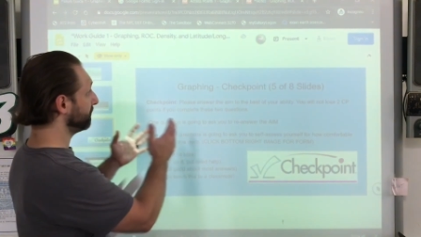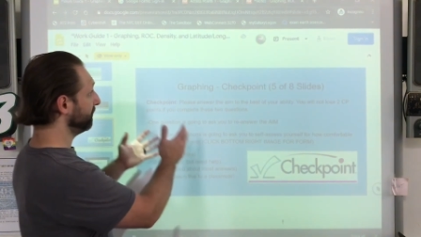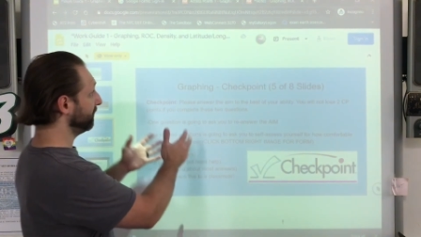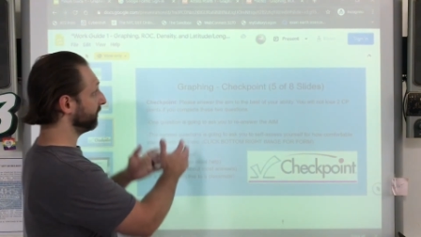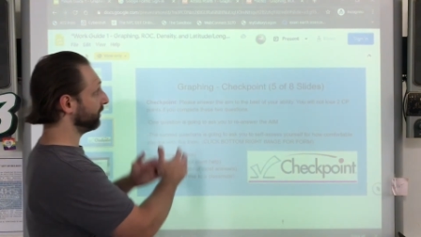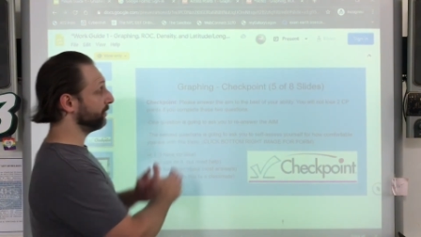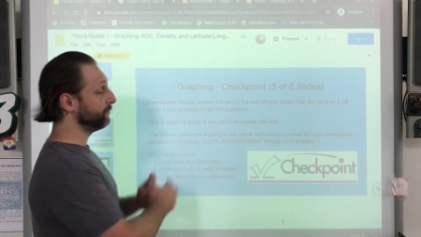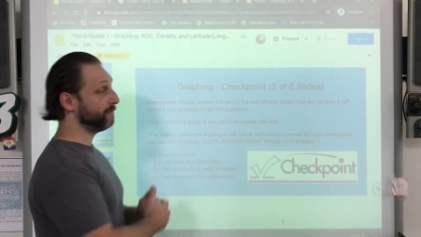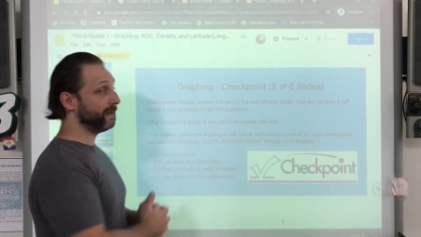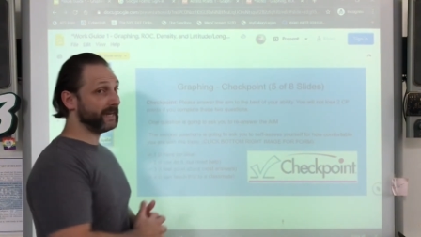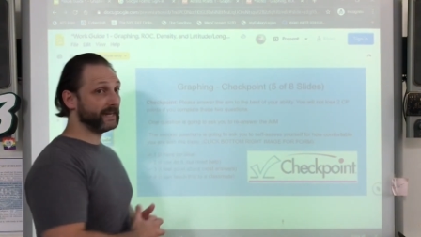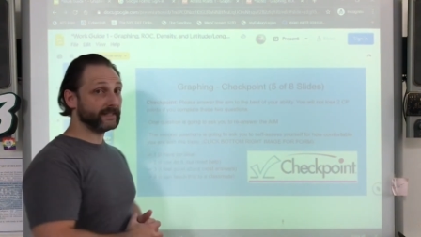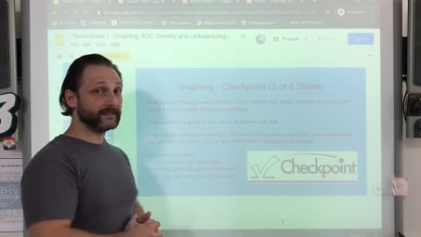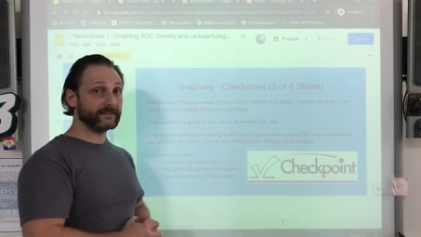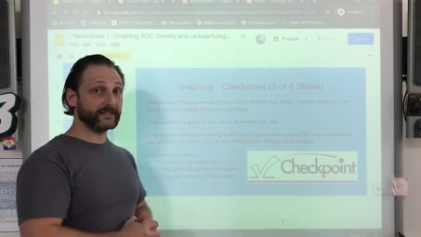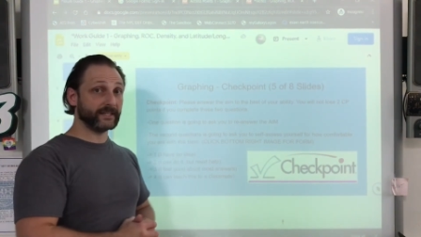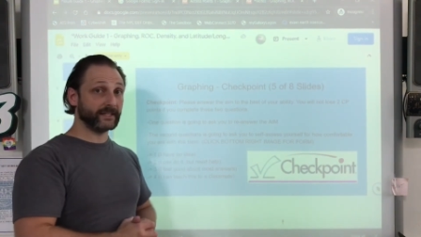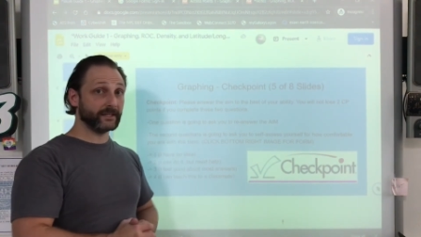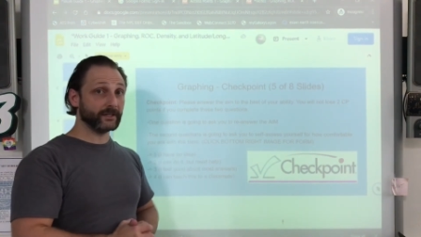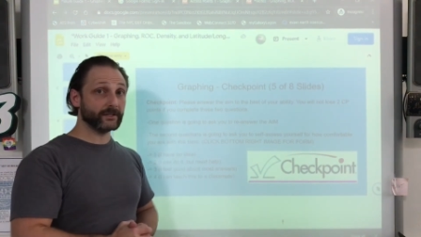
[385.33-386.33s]
come back to
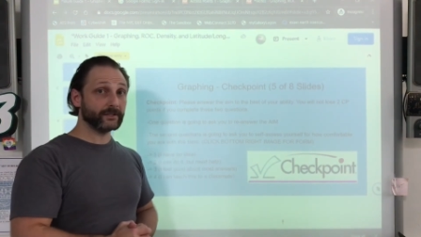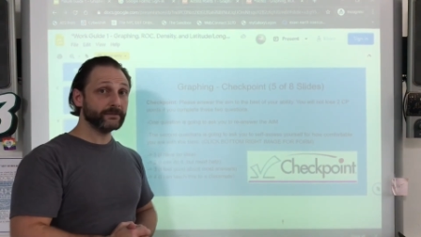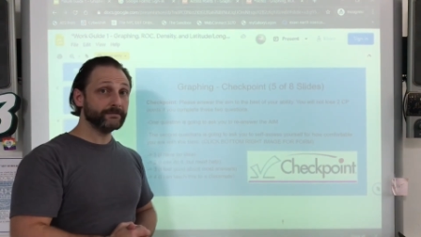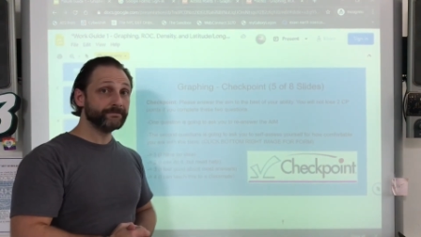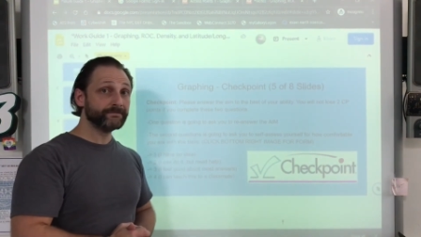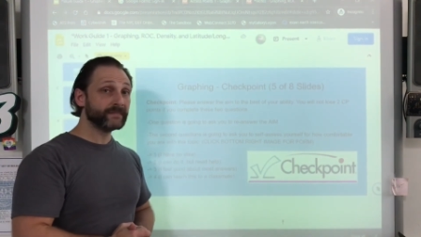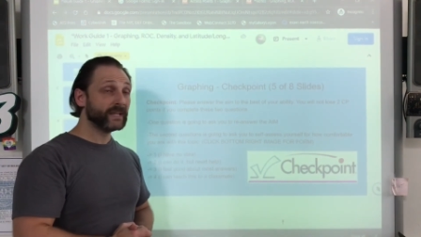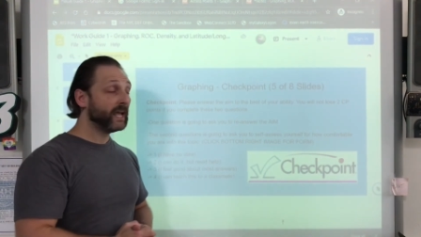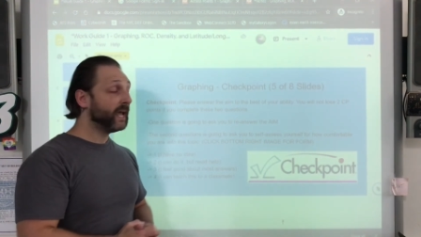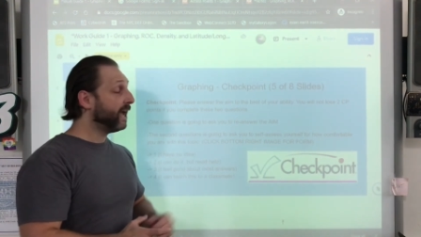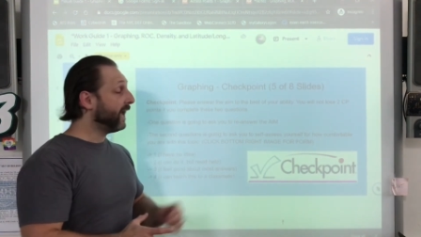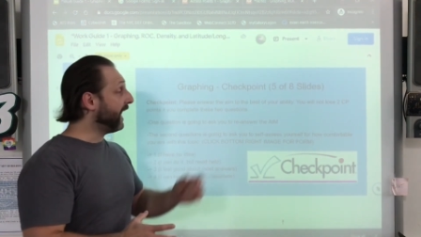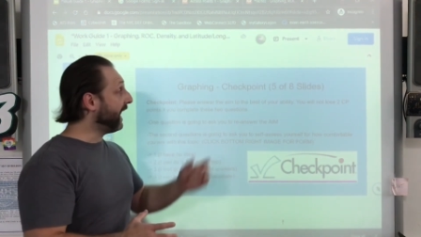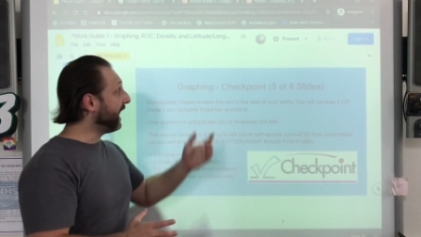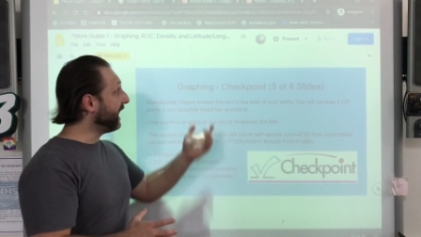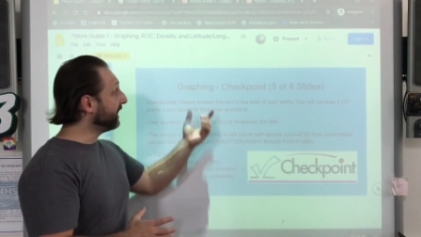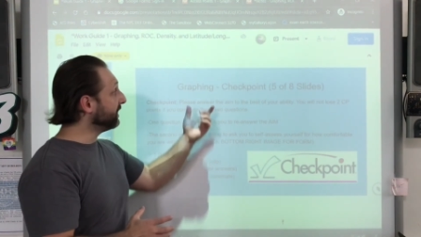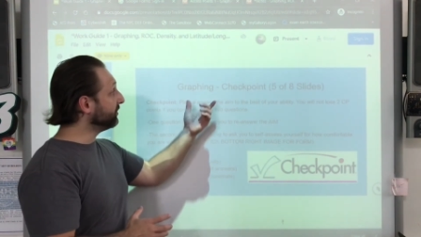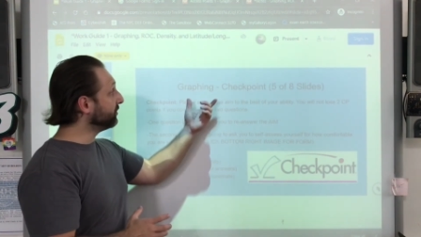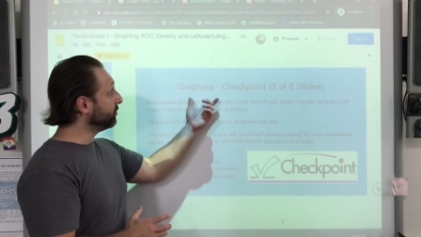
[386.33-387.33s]
here
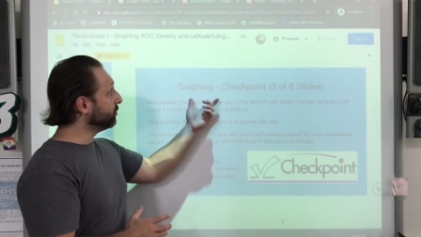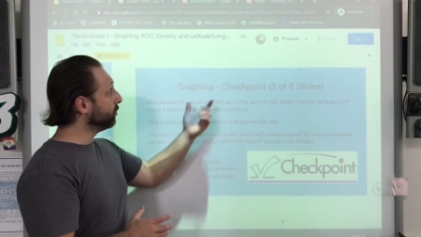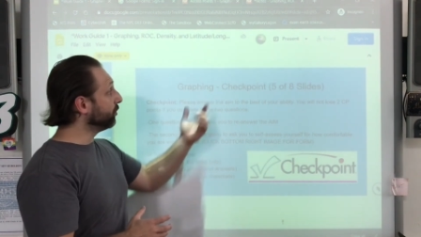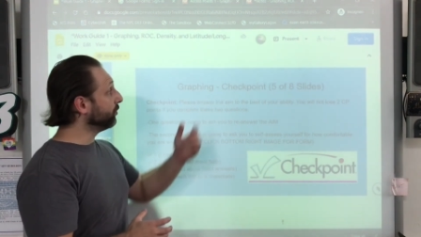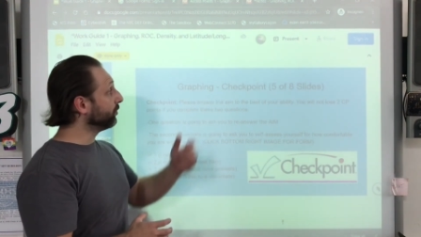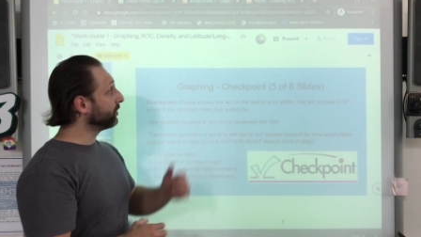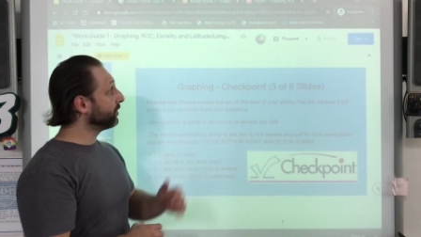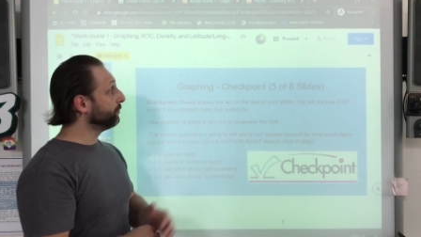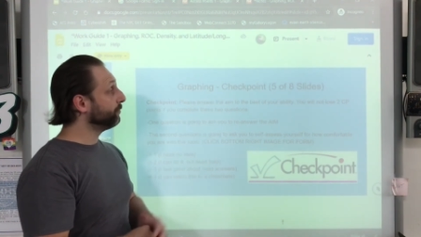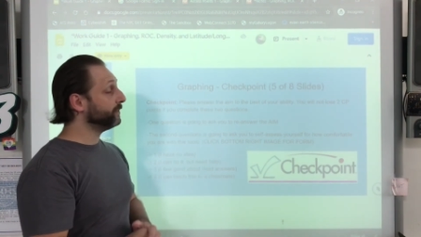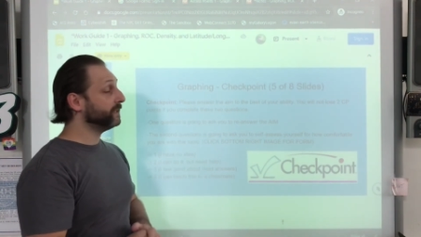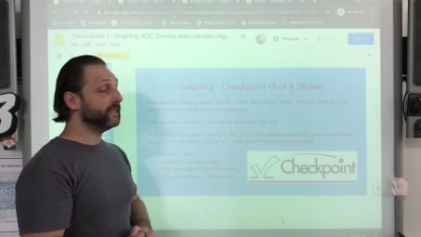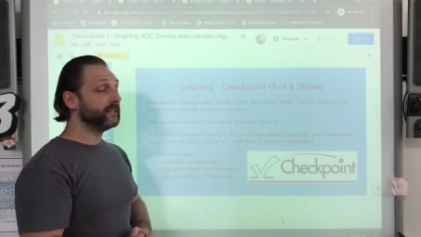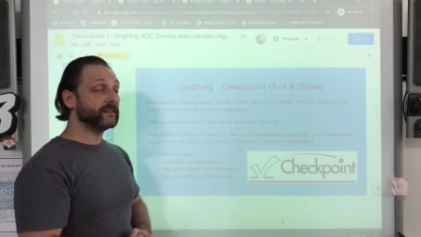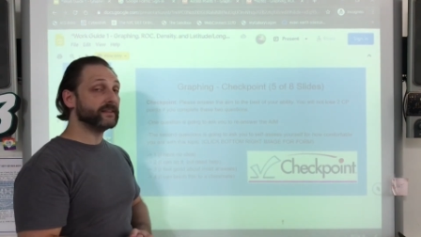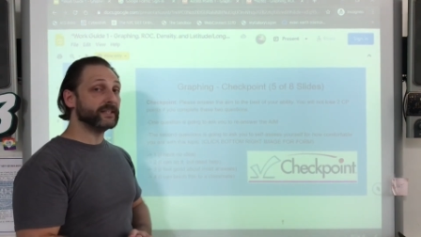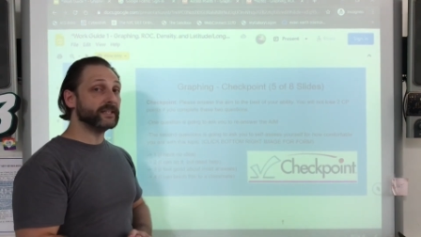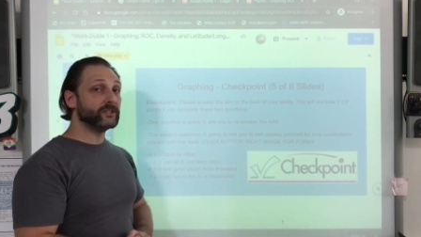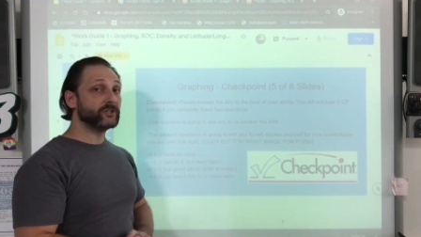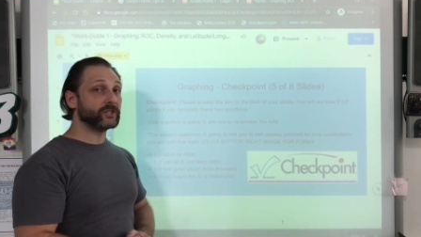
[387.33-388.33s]
and you will complete
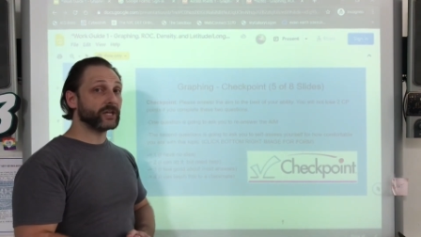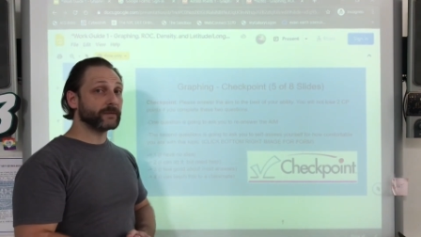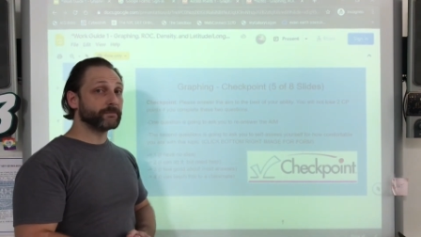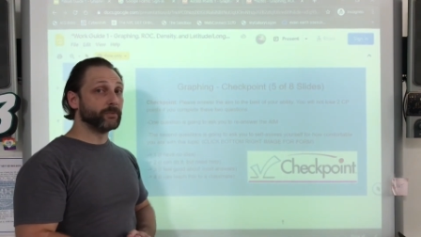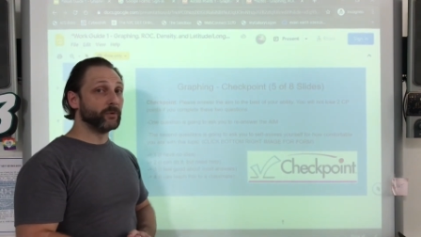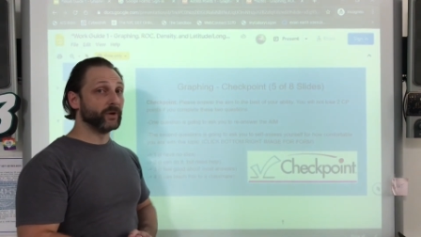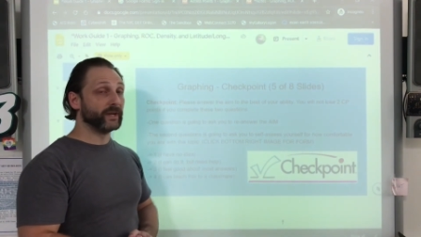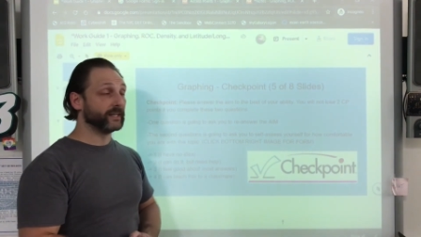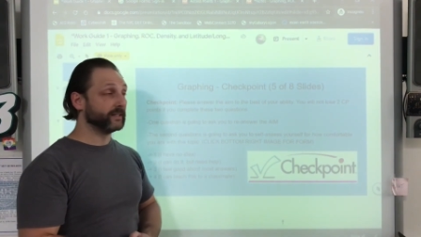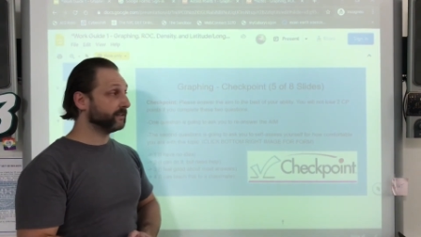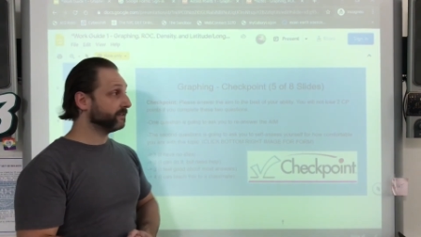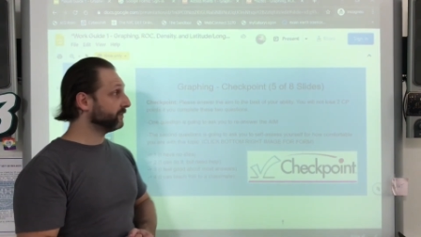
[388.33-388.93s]
the checkpoint.